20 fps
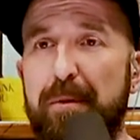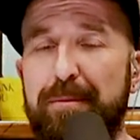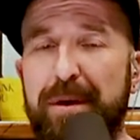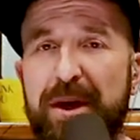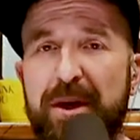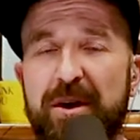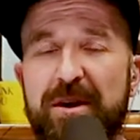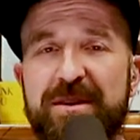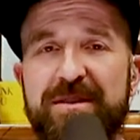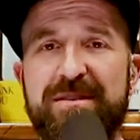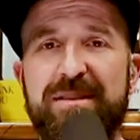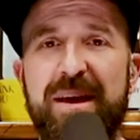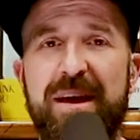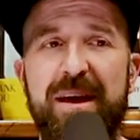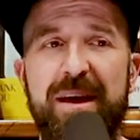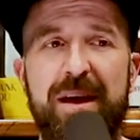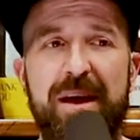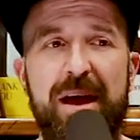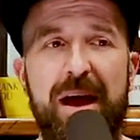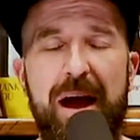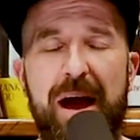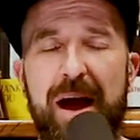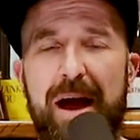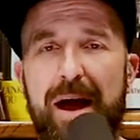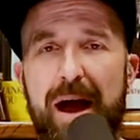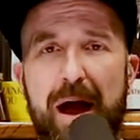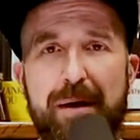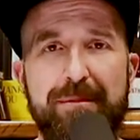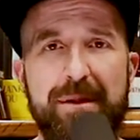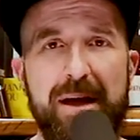because
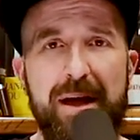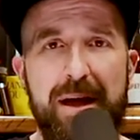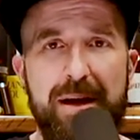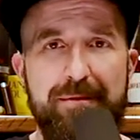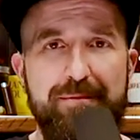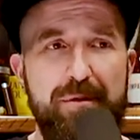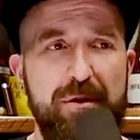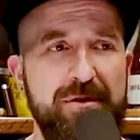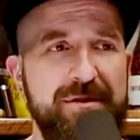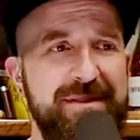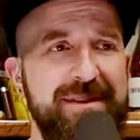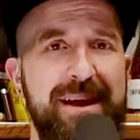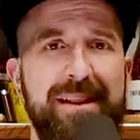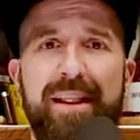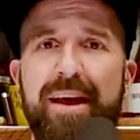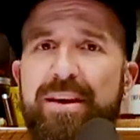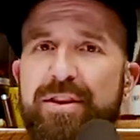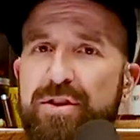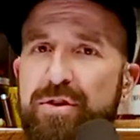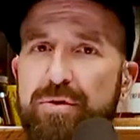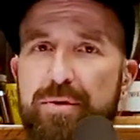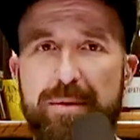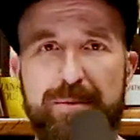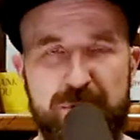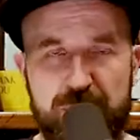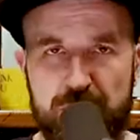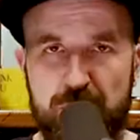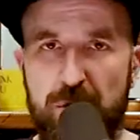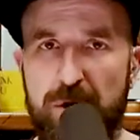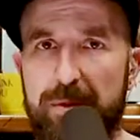I'm the kind of person that likes to
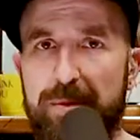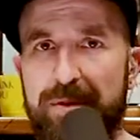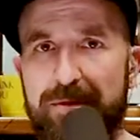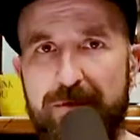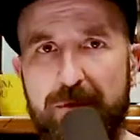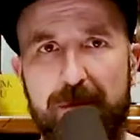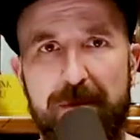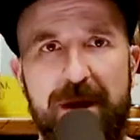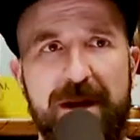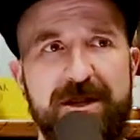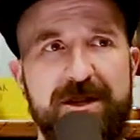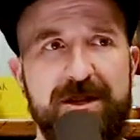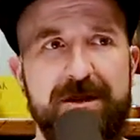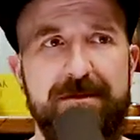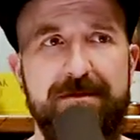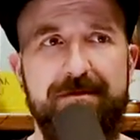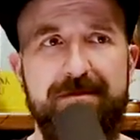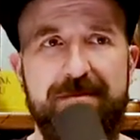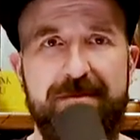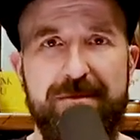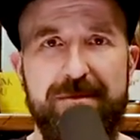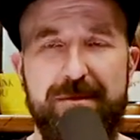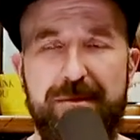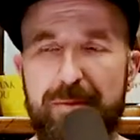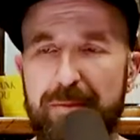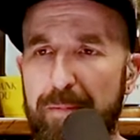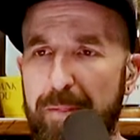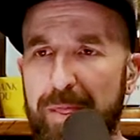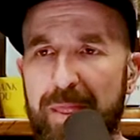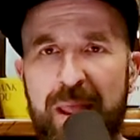absorb information.
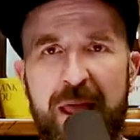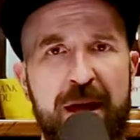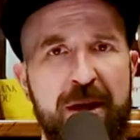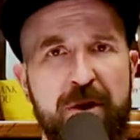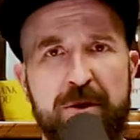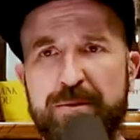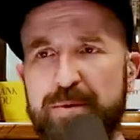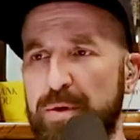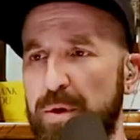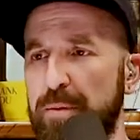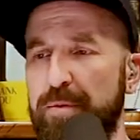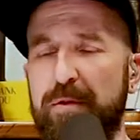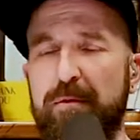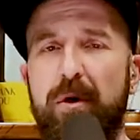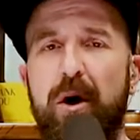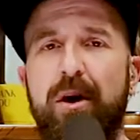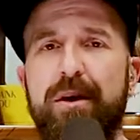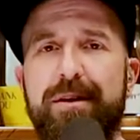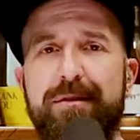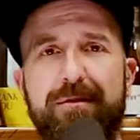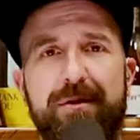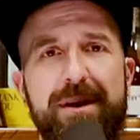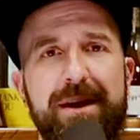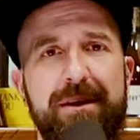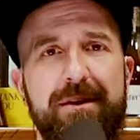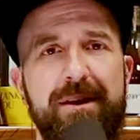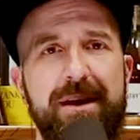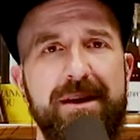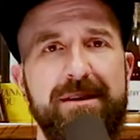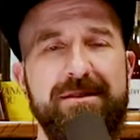I can absorb from all different
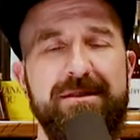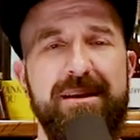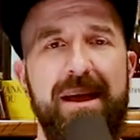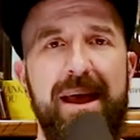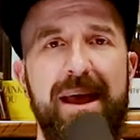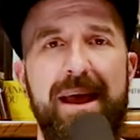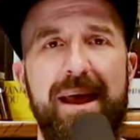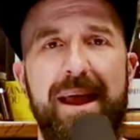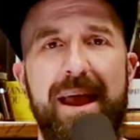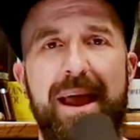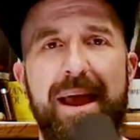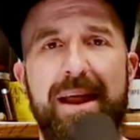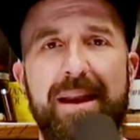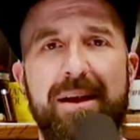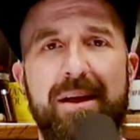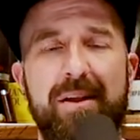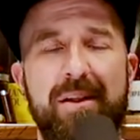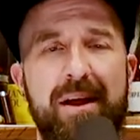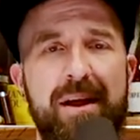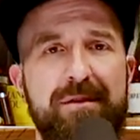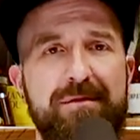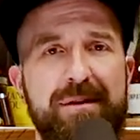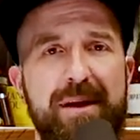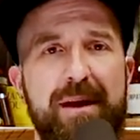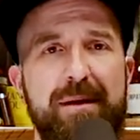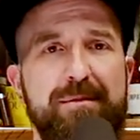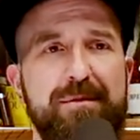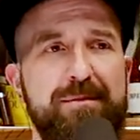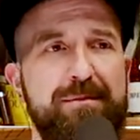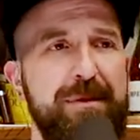areas, and a lot of
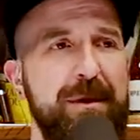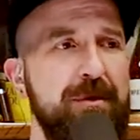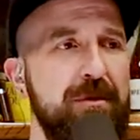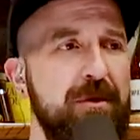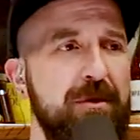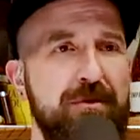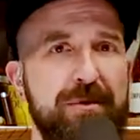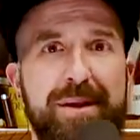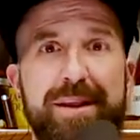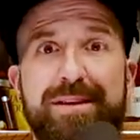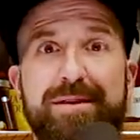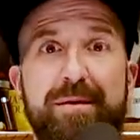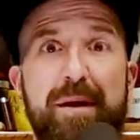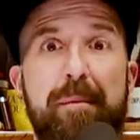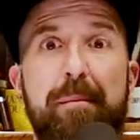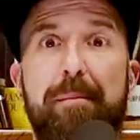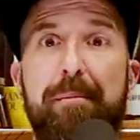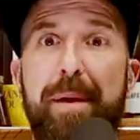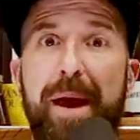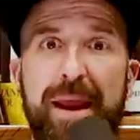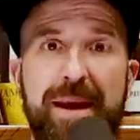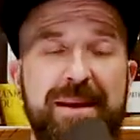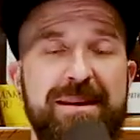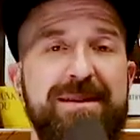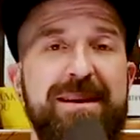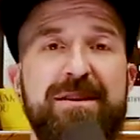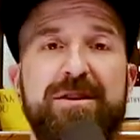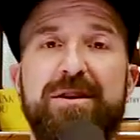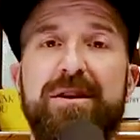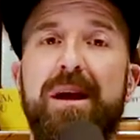times people don't realize that I'm paying
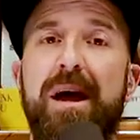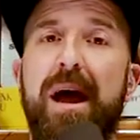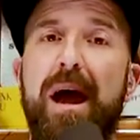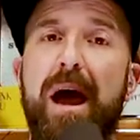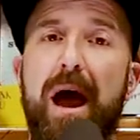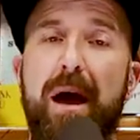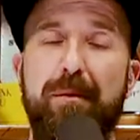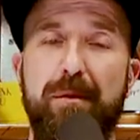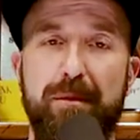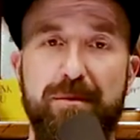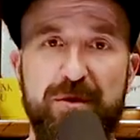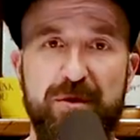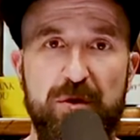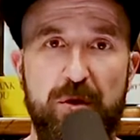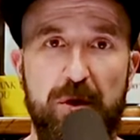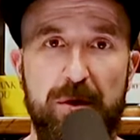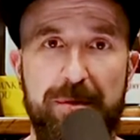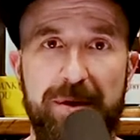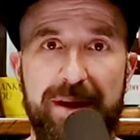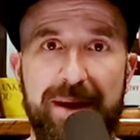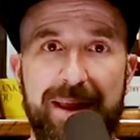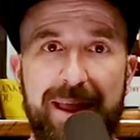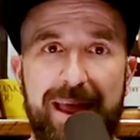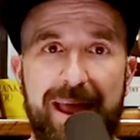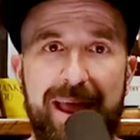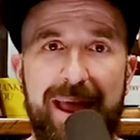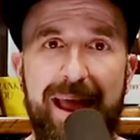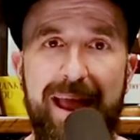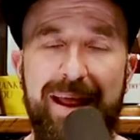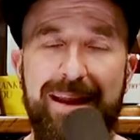attention, I'm absorbing,
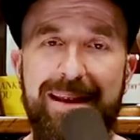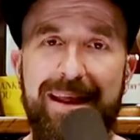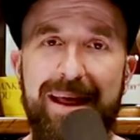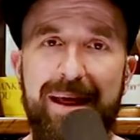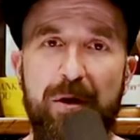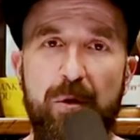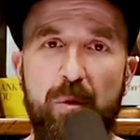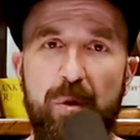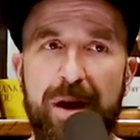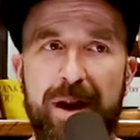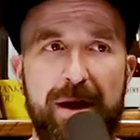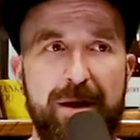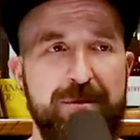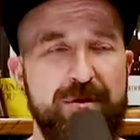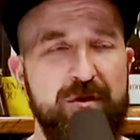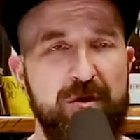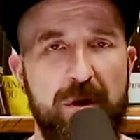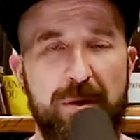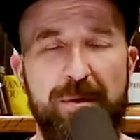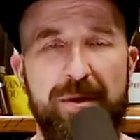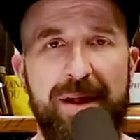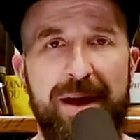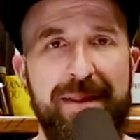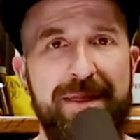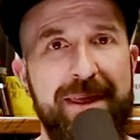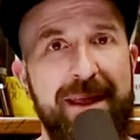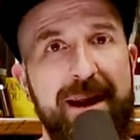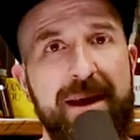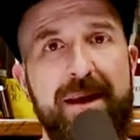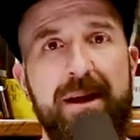and when I absorb a lot,
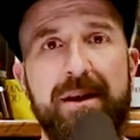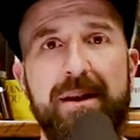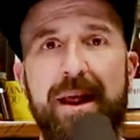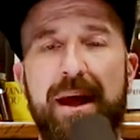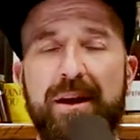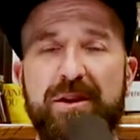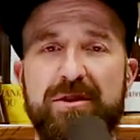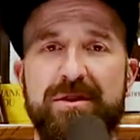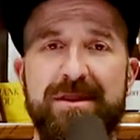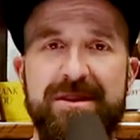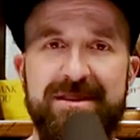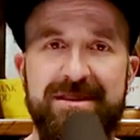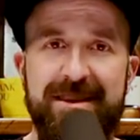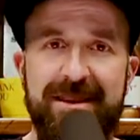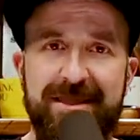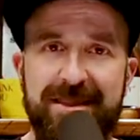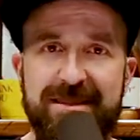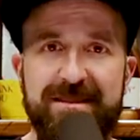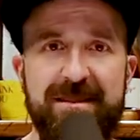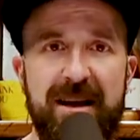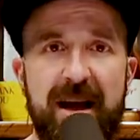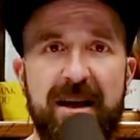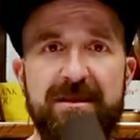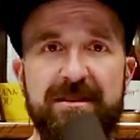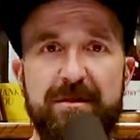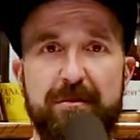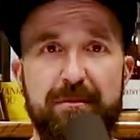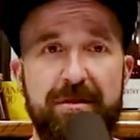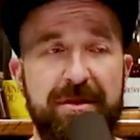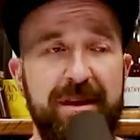then I can actually synthesize
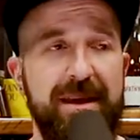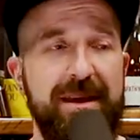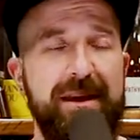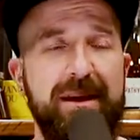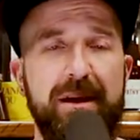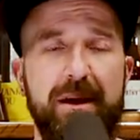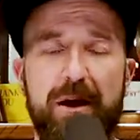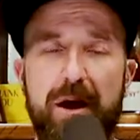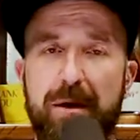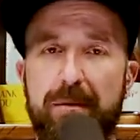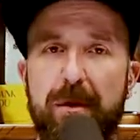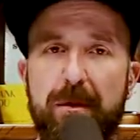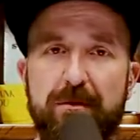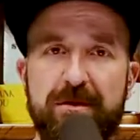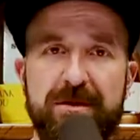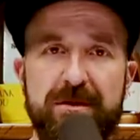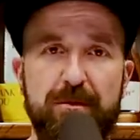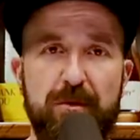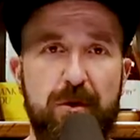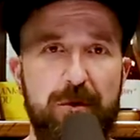some thinking and come up with some